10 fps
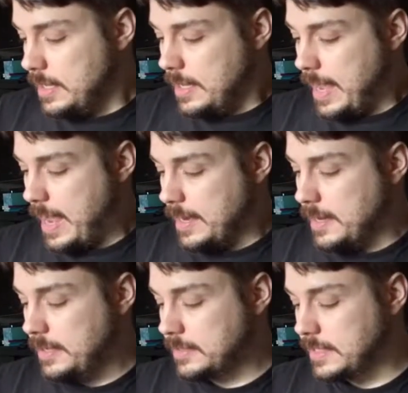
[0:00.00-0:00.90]
and
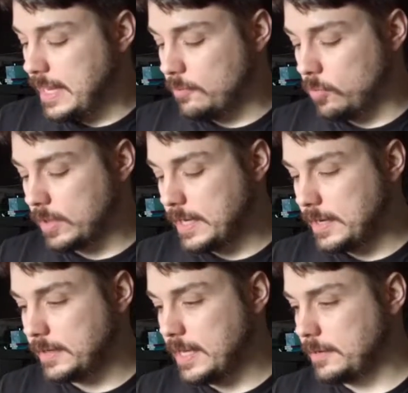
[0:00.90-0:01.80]
get it
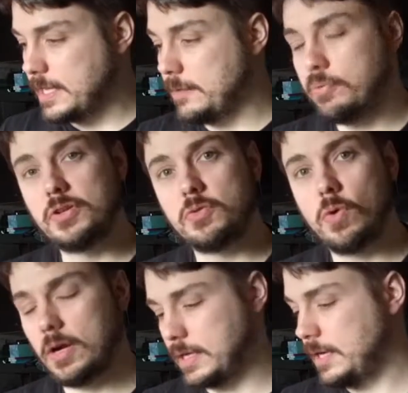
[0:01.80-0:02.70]
working and get it put to
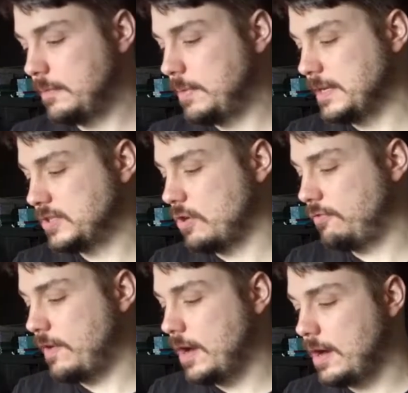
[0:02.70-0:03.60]
work. But so
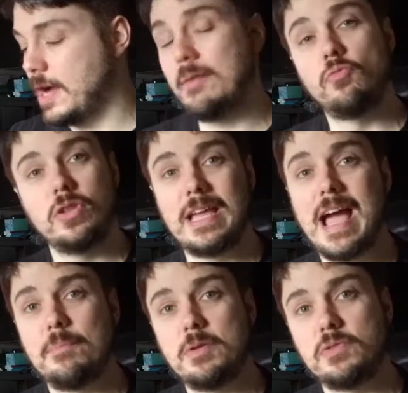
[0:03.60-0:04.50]
far, I'm really
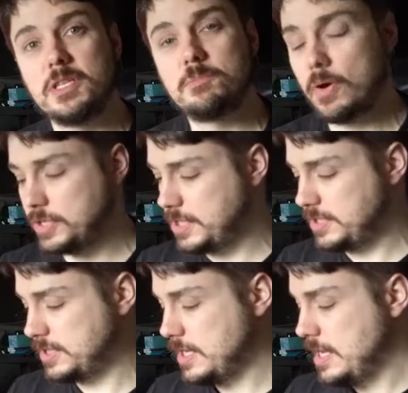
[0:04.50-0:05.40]
happy with this
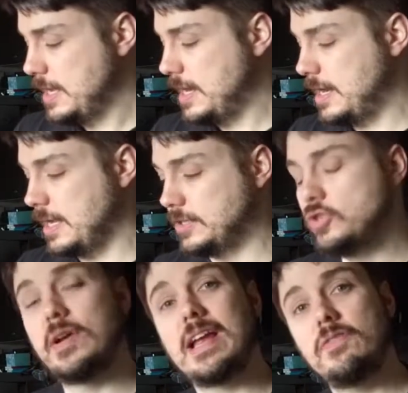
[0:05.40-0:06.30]
purchase. It's
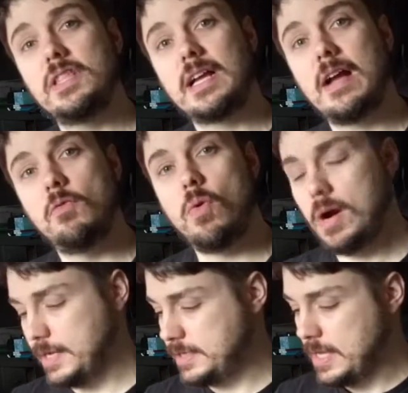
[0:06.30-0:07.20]
doing everything I
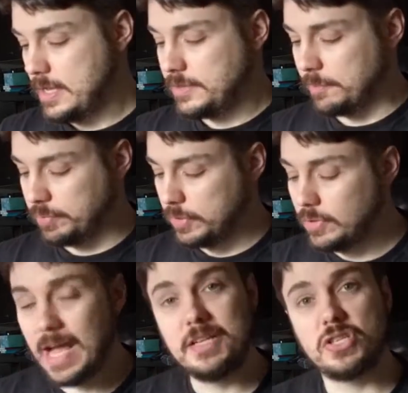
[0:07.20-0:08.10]
want. The blue
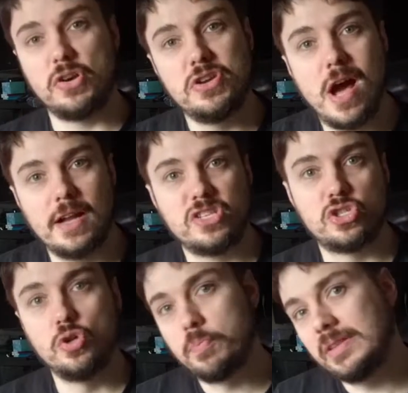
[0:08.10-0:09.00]
lights are not
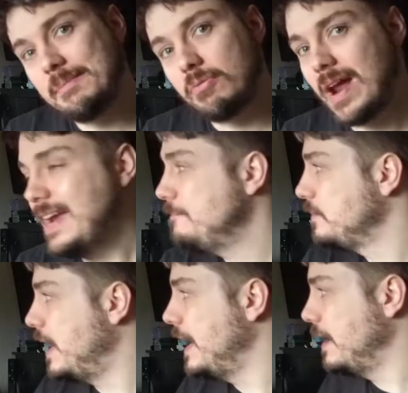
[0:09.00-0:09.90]
superly bright.
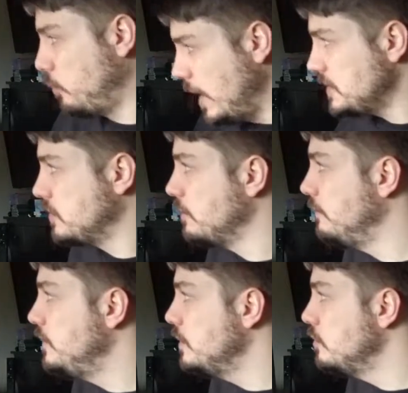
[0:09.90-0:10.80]
I had watched a
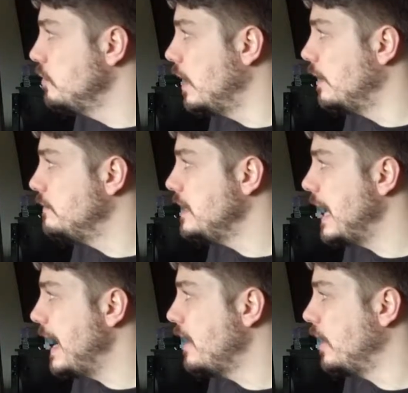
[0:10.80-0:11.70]
review of
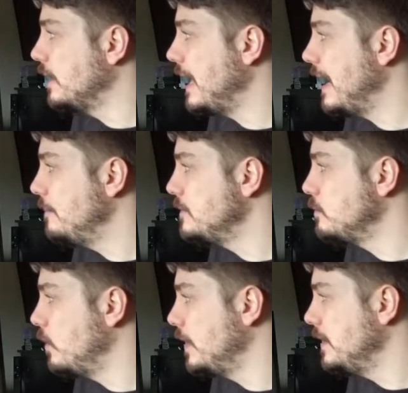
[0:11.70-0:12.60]
the Aeon Labs
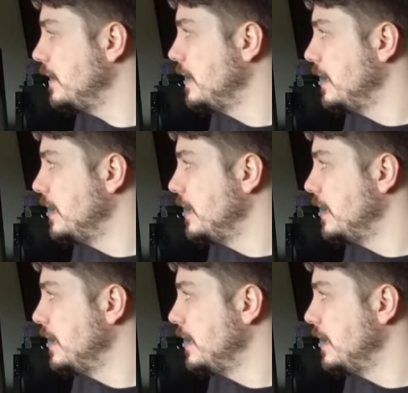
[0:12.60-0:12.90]
one,